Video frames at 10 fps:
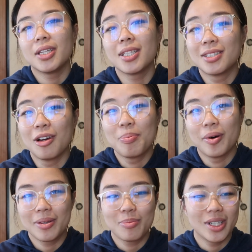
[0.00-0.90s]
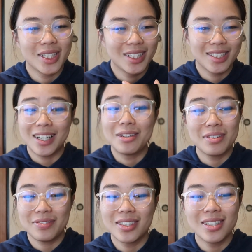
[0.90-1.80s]
there's no point putting in a ton of
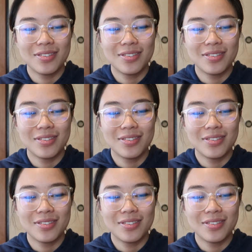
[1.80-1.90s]
effort